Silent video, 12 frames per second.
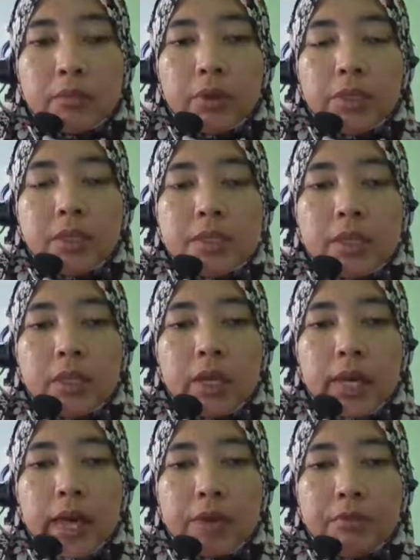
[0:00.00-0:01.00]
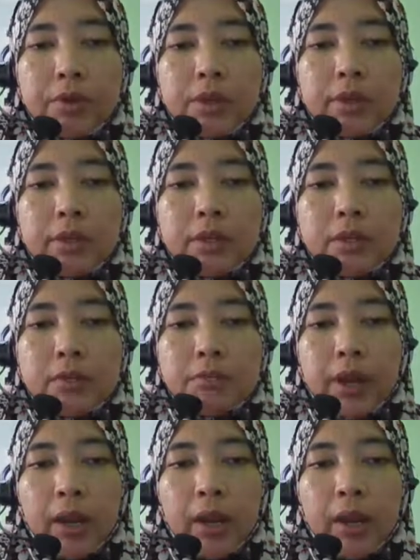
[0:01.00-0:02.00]
Instead, having the
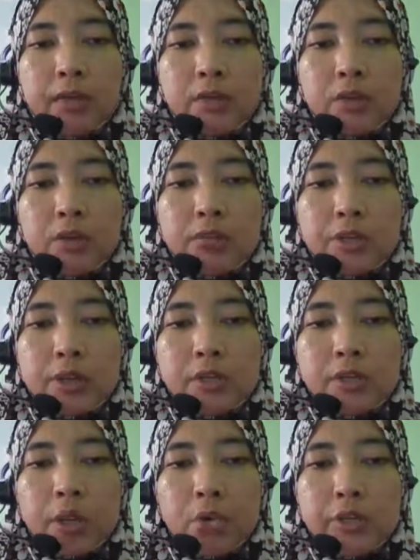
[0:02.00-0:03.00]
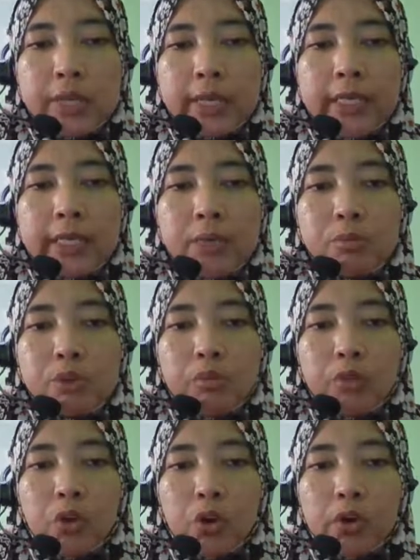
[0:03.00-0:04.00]
final answer of general solution in terms of
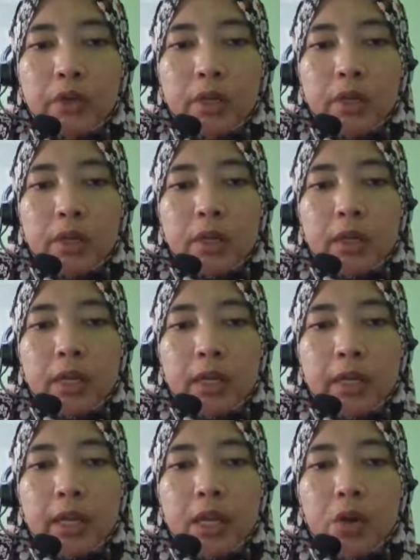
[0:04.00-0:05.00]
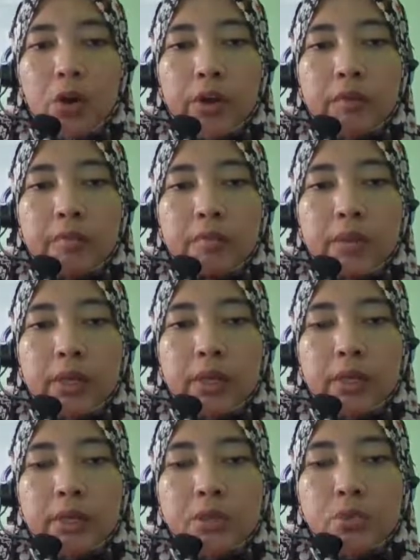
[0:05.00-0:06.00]
ln. Okay, ln
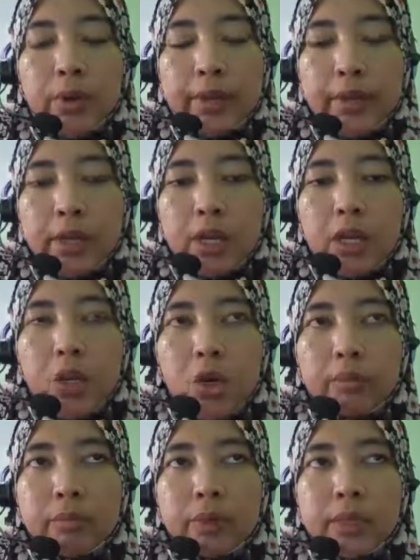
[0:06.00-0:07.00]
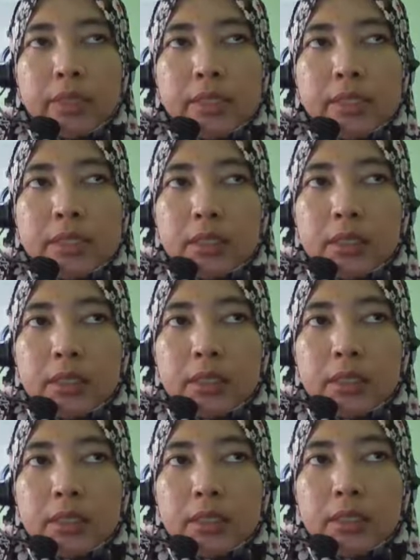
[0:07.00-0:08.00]
means what? Ln means
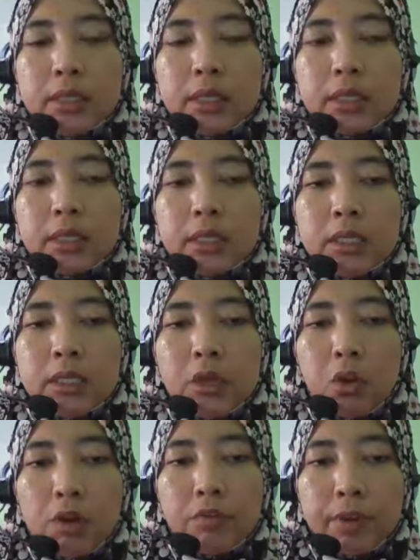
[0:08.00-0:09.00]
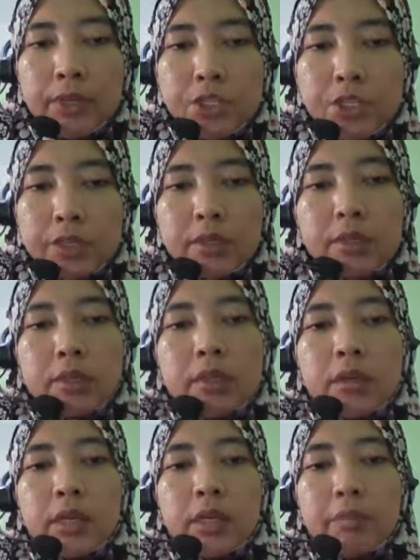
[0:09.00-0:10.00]
the log function
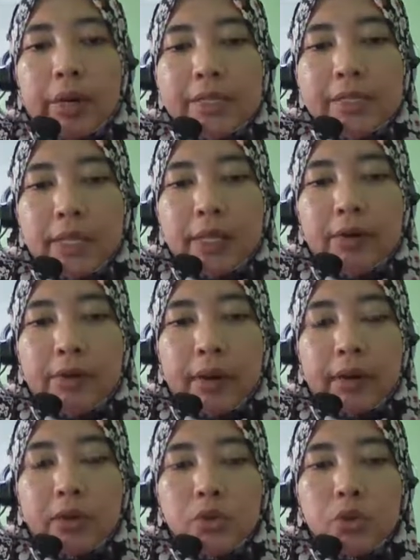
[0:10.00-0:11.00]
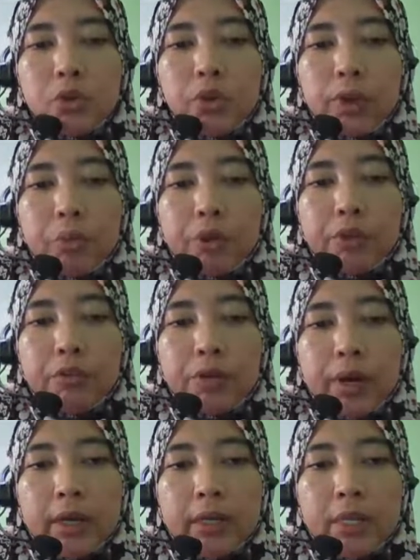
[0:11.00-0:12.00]
in base e, correct? So you can
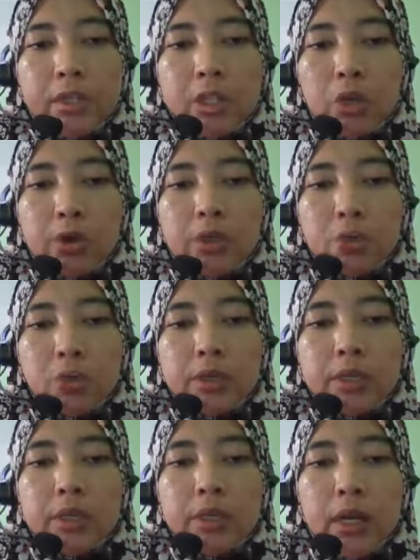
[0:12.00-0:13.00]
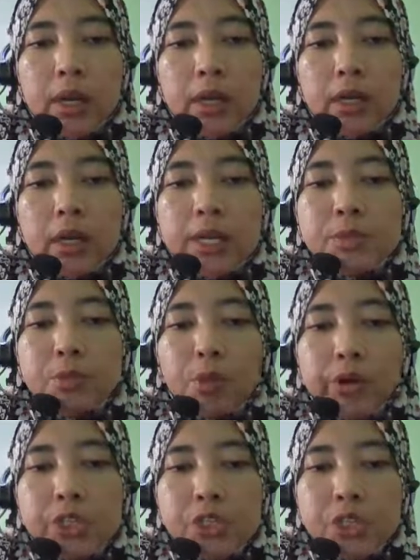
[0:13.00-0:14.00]
modify this ln to the
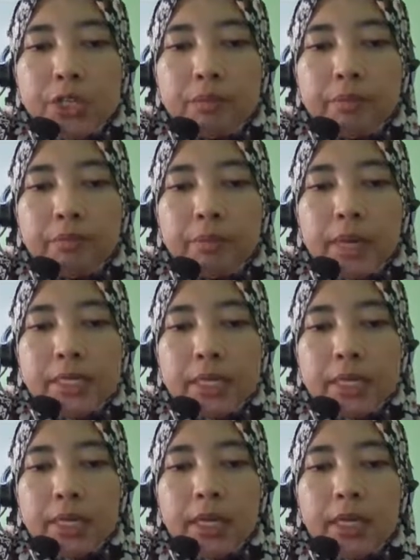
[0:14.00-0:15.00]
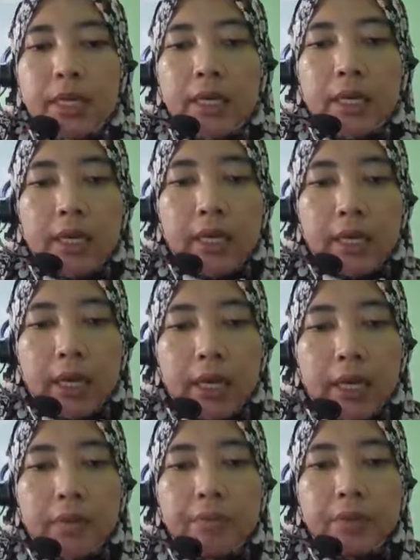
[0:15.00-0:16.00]
exponential base e.
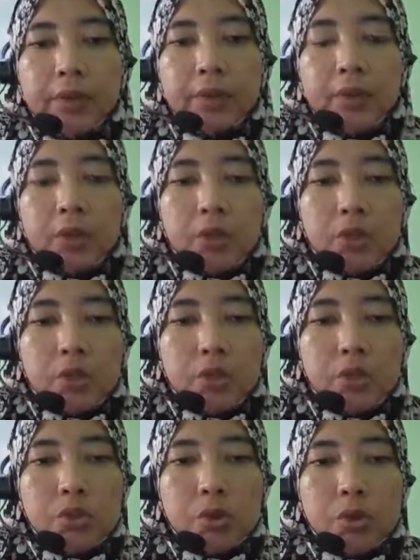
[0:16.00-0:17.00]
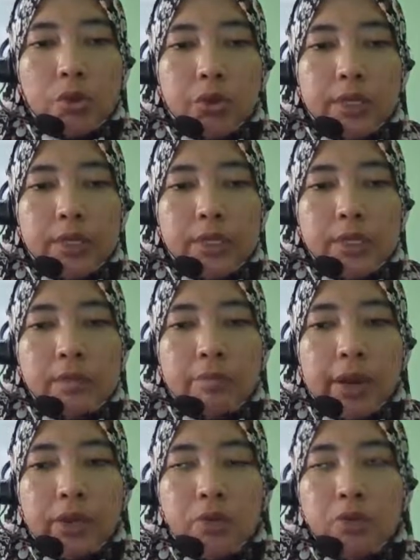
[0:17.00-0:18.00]
Okay, so this is
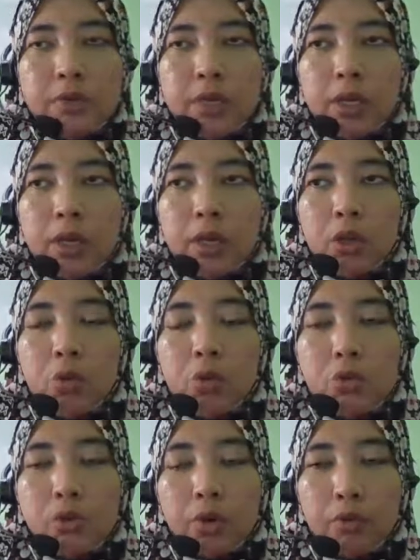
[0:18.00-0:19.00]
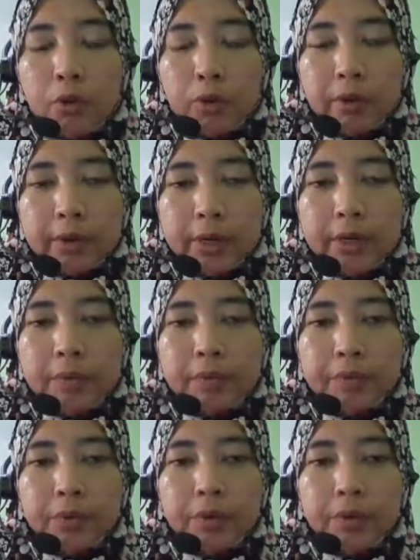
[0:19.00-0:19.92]
by using rules of logarithm.